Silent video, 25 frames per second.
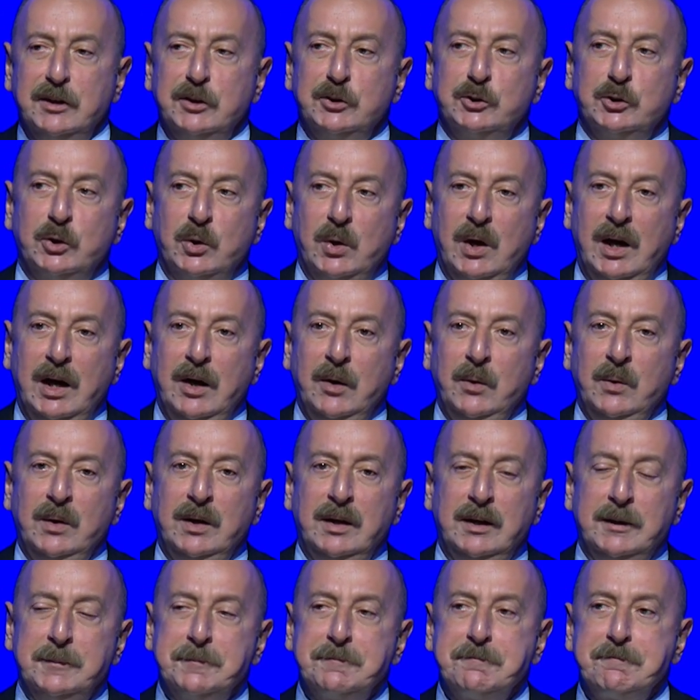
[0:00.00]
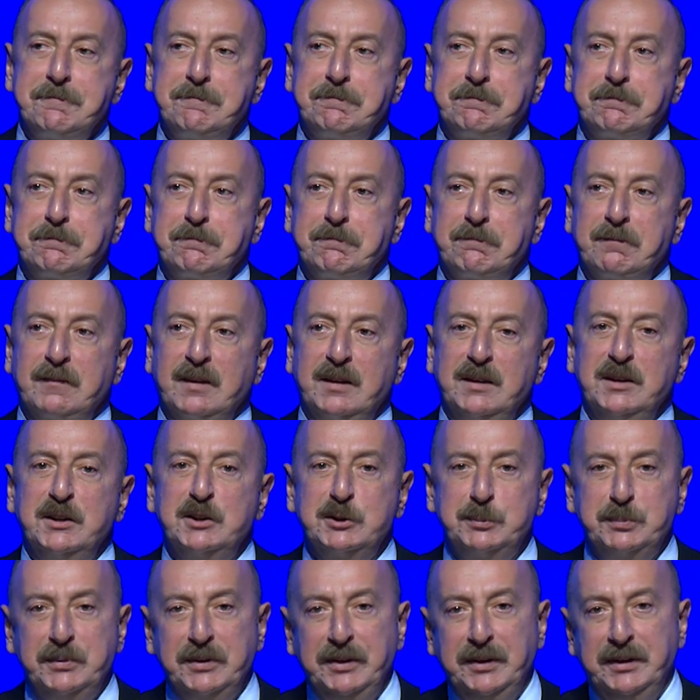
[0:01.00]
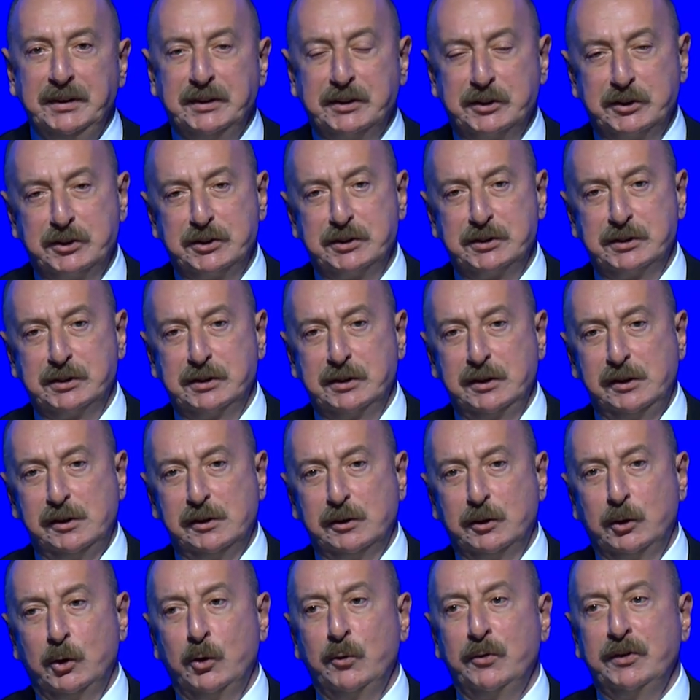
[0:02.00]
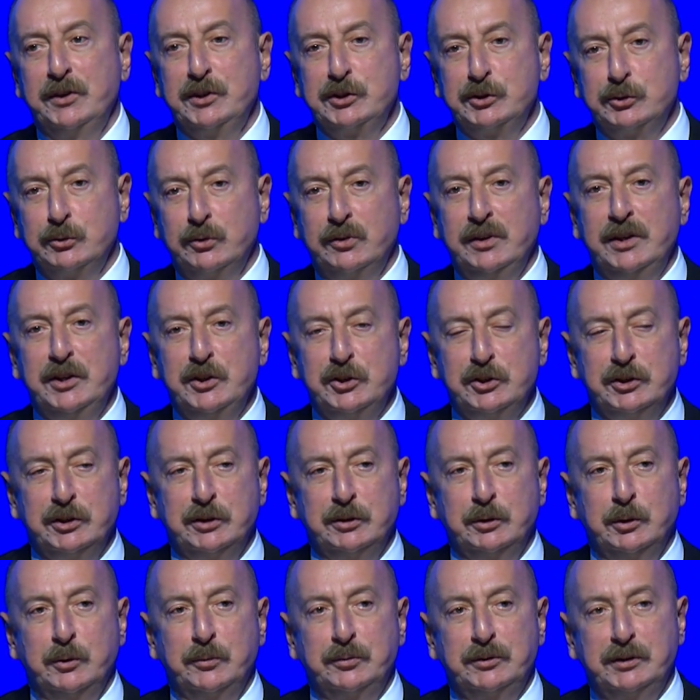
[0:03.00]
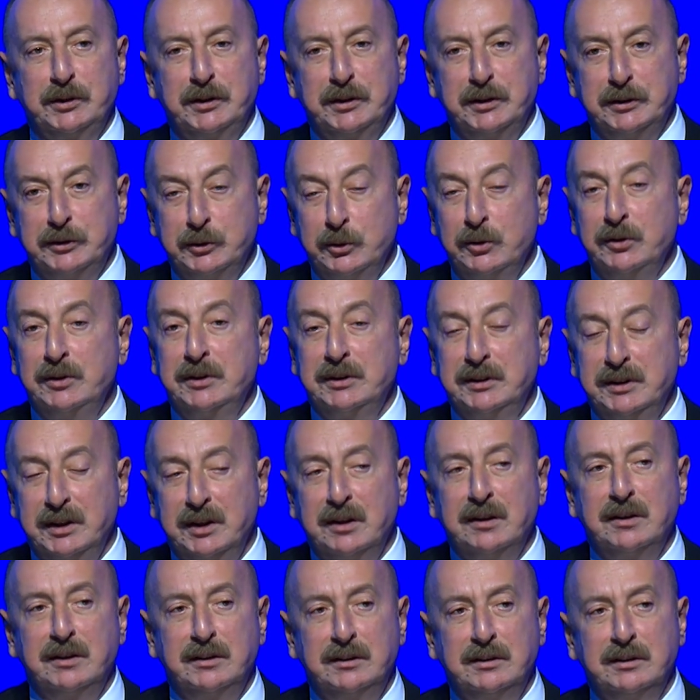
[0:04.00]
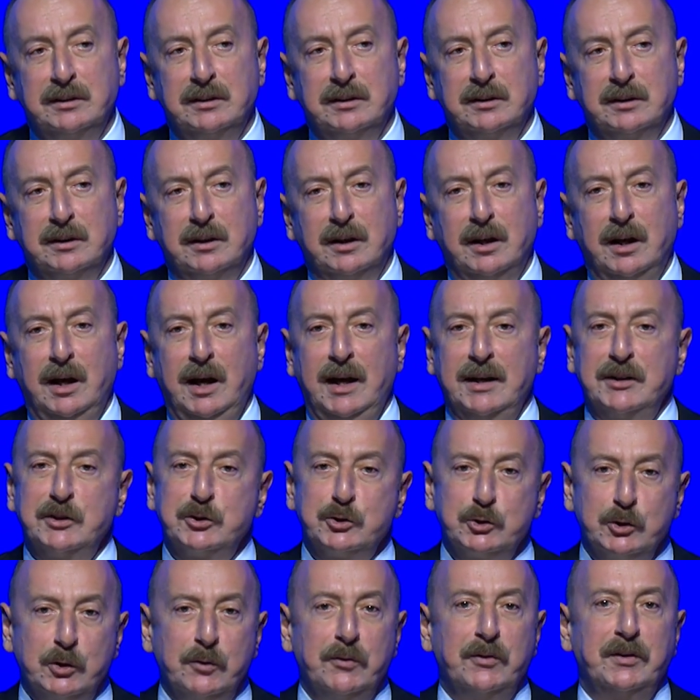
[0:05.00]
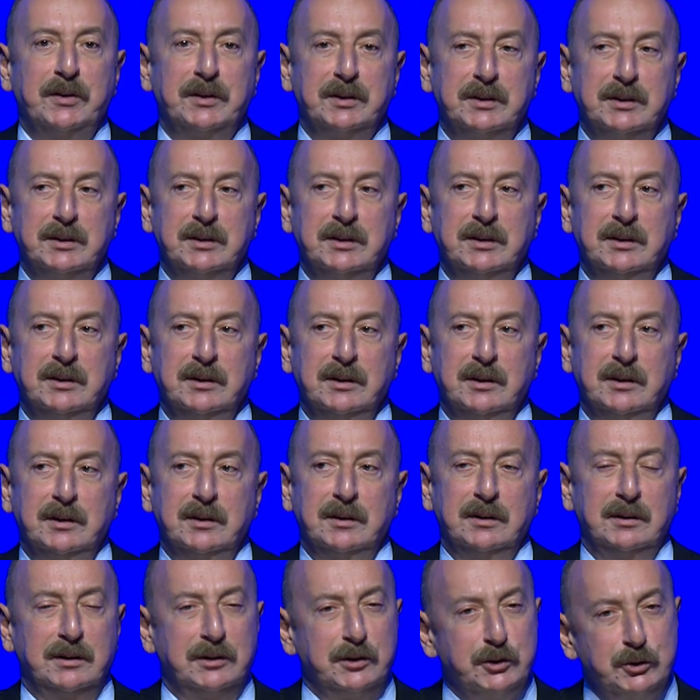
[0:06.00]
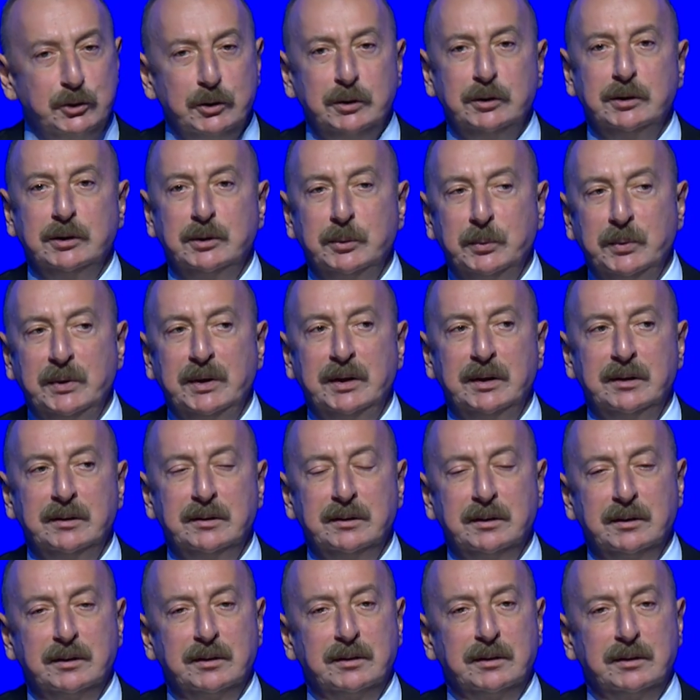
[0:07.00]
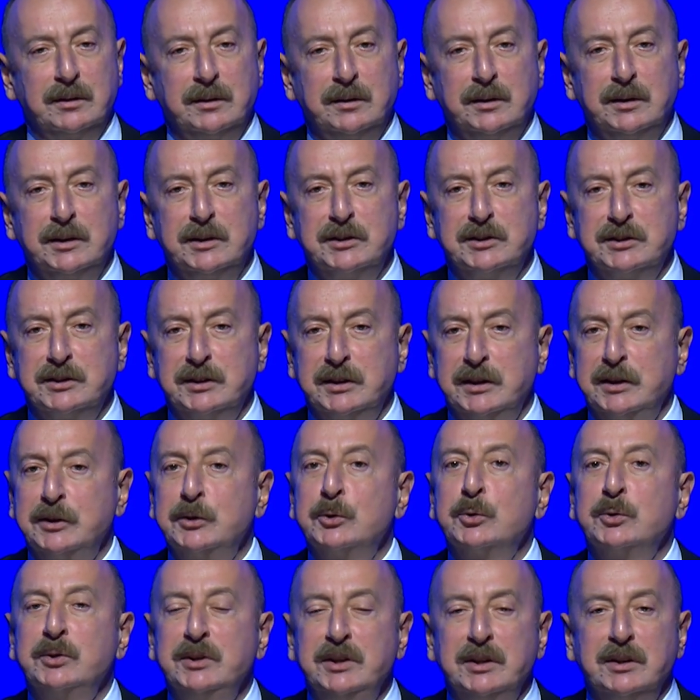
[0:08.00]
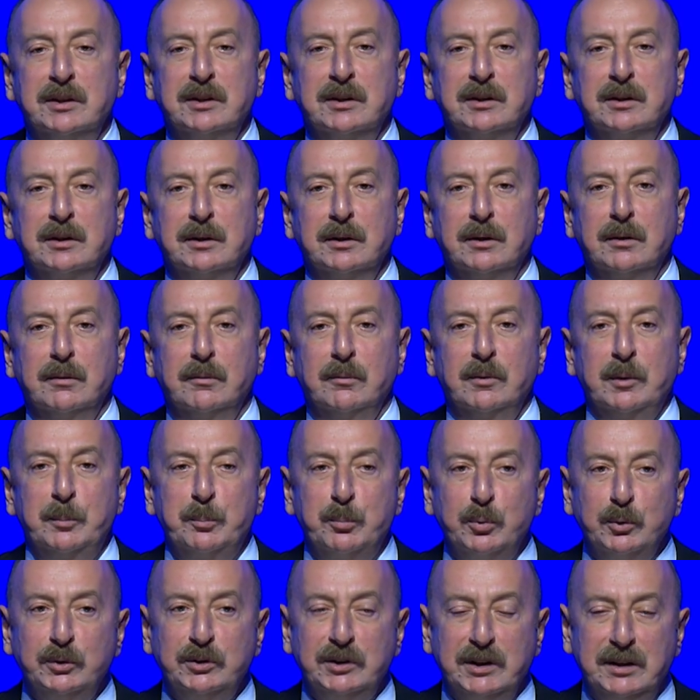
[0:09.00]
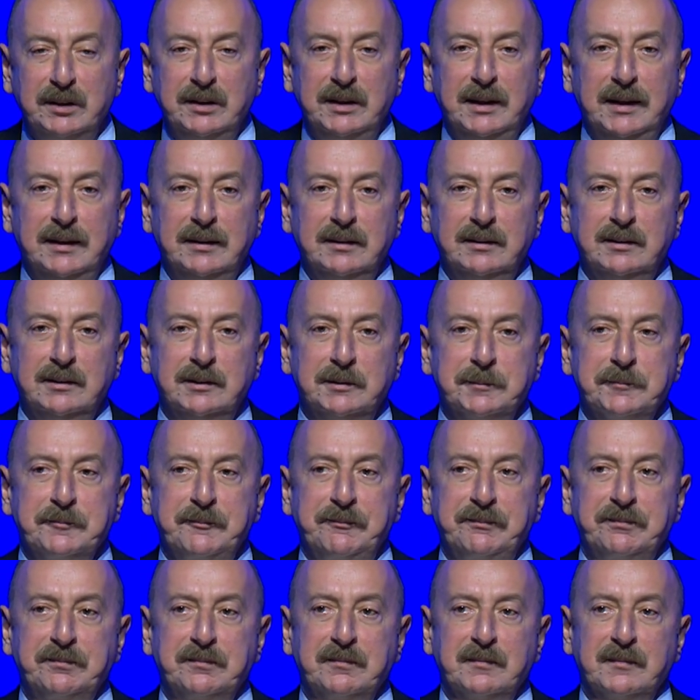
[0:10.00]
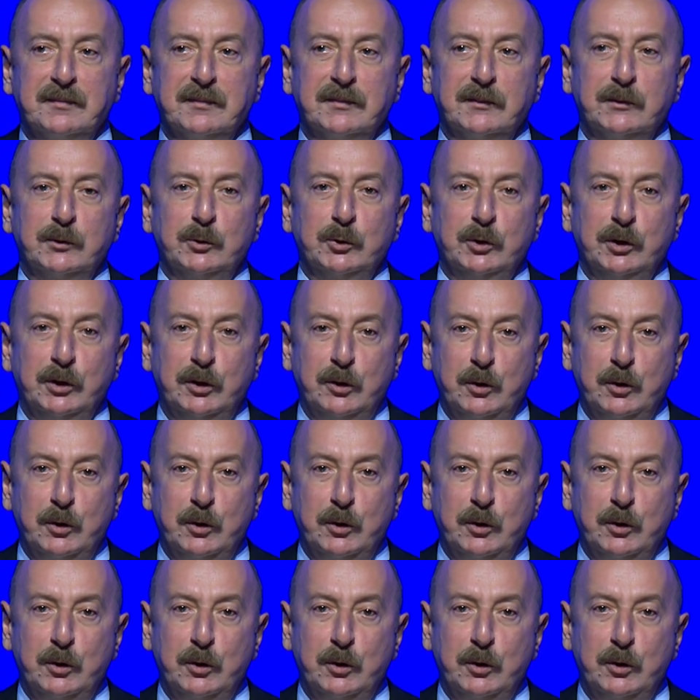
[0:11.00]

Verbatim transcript: So our experience of restoration of territorial integrity and sovereignty in certain way is unique. We put an end to a